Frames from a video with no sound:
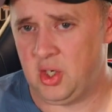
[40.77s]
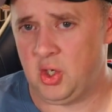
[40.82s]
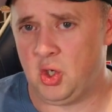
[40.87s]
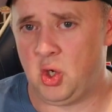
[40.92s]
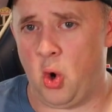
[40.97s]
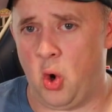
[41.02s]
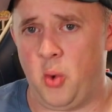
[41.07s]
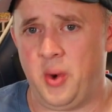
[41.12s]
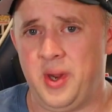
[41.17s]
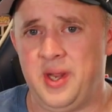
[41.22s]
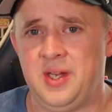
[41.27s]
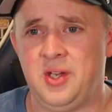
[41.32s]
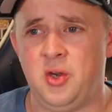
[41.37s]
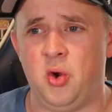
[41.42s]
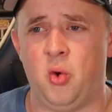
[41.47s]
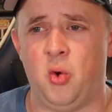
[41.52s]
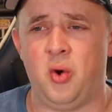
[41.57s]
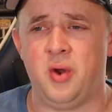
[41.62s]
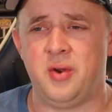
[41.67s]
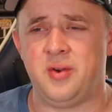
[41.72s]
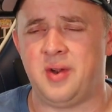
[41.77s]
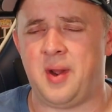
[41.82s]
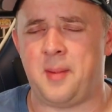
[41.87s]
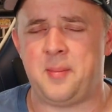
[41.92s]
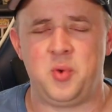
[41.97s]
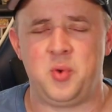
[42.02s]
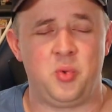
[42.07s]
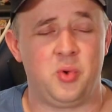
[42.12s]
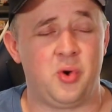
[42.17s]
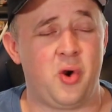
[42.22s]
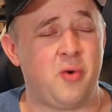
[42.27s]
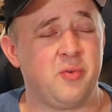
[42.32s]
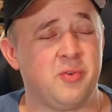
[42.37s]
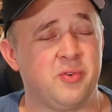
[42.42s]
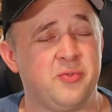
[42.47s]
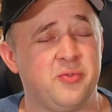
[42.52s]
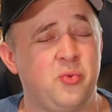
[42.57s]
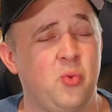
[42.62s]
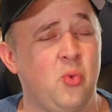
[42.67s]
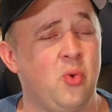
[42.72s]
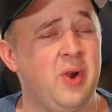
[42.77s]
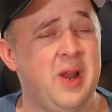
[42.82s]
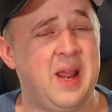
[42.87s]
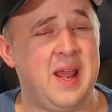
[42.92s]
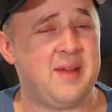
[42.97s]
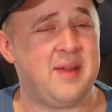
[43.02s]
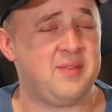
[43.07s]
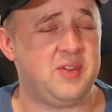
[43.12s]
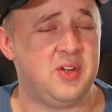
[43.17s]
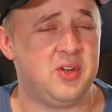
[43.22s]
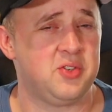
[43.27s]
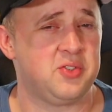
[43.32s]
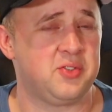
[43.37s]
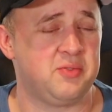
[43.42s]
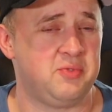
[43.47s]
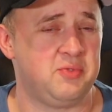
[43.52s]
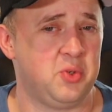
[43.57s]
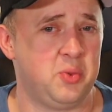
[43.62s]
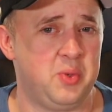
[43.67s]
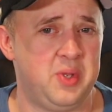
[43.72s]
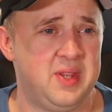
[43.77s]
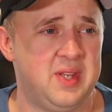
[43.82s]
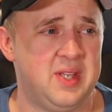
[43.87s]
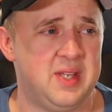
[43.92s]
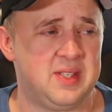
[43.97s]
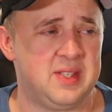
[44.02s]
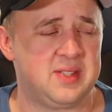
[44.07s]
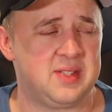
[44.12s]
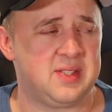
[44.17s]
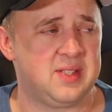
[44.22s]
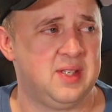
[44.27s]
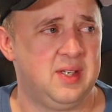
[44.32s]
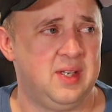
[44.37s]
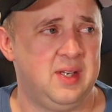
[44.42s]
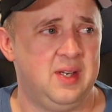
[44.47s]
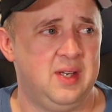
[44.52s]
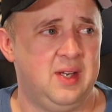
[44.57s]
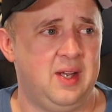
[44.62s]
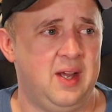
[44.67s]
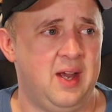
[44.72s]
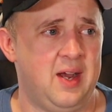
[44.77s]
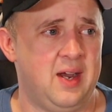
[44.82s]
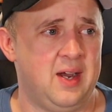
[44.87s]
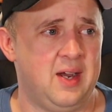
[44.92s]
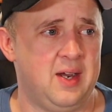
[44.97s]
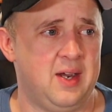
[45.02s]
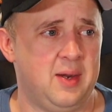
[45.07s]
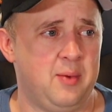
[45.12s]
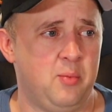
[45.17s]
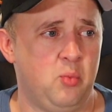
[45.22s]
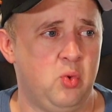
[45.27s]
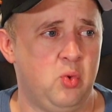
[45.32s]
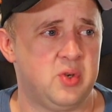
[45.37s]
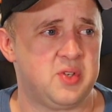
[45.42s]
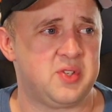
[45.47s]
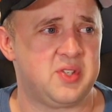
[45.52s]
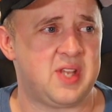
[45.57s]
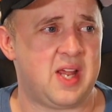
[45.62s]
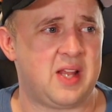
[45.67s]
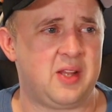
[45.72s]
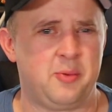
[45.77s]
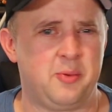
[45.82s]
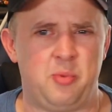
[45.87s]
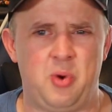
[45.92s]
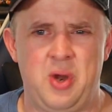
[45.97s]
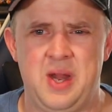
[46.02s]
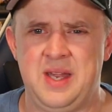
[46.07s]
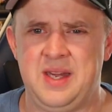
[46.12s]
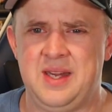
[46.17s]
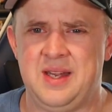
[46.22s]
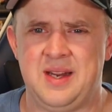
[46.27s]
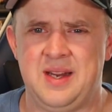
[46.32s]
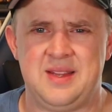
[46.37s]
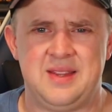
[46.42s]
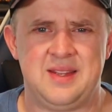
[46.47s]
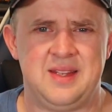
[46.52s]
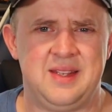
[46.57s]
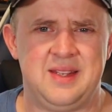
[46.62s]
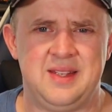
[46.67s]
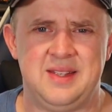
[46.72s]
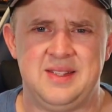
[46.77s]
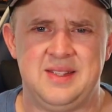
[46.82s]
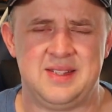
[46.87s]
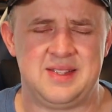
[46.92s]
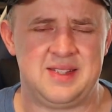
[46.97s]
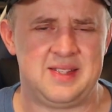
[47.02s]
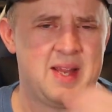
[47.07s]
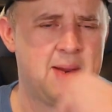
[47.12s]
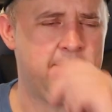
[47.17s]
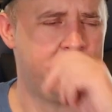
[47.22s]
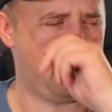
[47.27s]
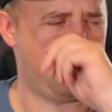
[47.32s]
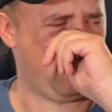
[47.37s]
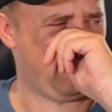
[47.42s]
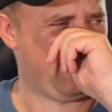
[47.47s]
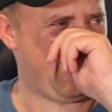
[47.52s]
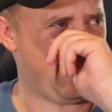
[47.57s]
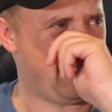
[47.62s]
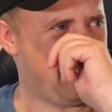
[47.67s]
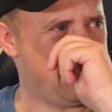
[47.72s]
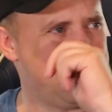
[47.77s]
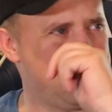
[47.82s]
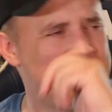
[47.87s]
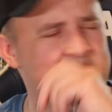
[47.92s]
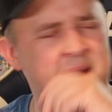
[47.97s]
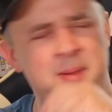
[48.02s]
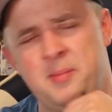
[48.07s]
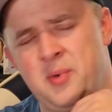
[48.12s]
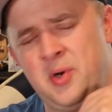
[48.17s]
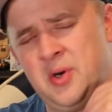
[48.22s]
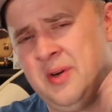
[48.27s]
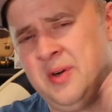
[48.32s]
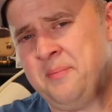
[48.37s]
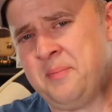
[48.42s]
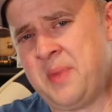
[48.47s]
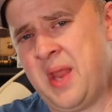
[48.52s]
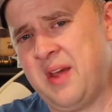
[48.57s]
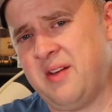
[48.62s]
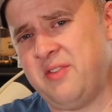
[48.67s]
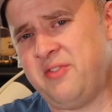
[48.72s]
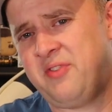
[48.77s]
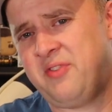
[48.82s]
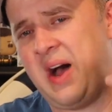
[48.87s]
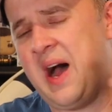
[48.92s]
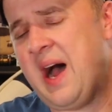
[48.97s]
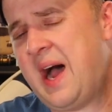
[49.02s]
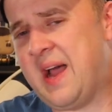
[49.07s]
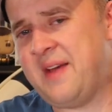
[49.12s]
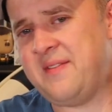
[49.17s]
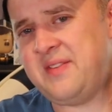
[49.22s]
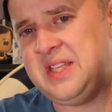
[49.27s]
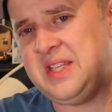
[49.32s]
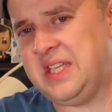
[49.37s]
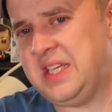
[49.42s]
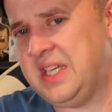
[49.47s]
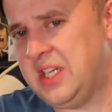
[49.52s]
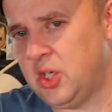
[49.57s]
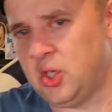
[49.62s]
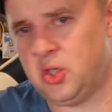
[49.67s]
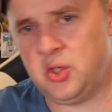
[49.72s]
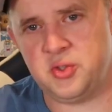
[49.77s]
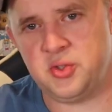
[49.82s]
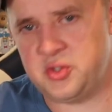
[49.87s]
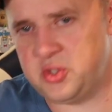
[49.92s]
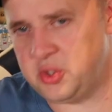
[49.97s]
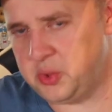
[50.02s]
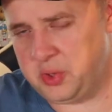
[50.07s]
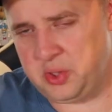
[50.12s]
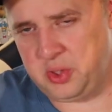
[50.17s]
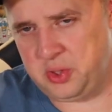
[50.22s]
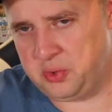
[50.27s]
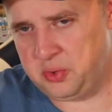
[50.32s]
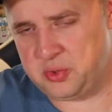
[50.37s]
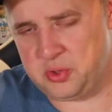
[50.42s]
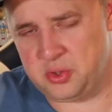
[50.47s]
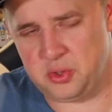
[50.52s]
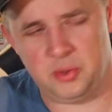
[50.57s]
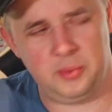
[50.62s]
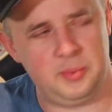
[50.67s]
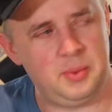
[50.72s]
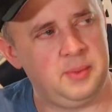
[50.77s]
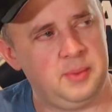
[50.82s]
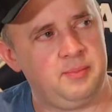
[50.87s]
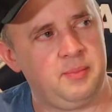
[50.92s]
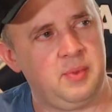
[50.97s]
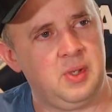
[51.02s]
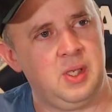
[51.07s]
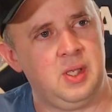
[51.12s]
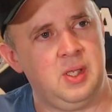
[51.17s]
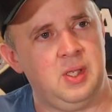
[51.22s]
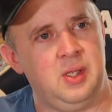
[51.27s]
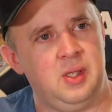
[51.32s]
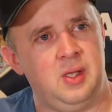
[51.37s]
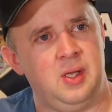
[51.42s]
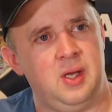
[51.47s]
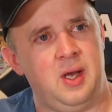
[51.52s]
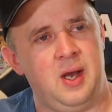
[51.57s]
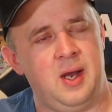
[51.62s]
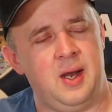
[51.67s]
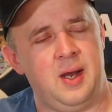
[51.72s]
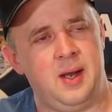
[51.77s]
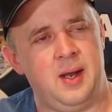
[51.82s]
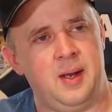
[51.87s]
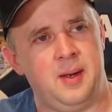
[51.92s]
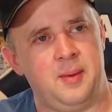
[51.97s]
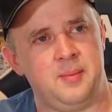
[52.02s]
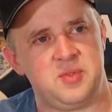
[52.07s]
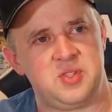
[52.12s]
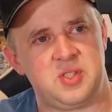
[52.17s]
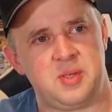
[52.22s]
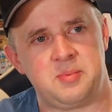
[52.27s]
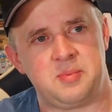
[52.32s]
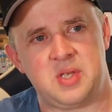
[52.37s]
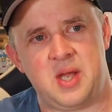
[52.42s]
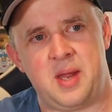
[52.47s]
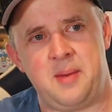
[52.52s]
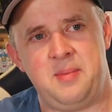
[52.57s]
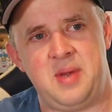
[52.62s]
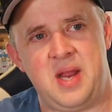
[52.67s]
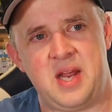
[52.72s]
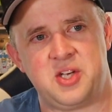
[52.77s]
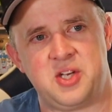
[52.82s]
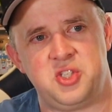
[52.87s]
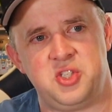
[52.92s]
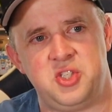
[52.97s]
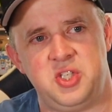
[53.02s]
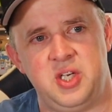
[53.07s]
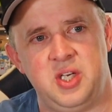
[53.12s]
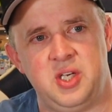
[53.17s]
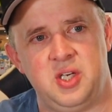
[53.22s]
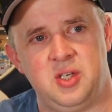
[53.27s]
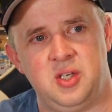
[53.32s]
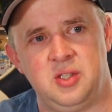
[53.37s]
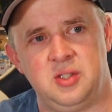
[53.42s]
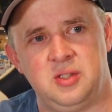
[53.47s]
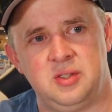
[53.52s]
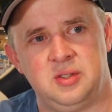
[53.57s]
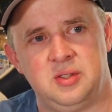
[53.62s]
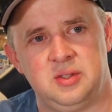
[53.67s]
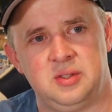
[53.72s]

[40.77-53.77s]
Going on, I mean, we're over four and a half years of doing this. Um, we're celebrating, I think, in December, late December, five years doing YouTube. Um, sometime next year,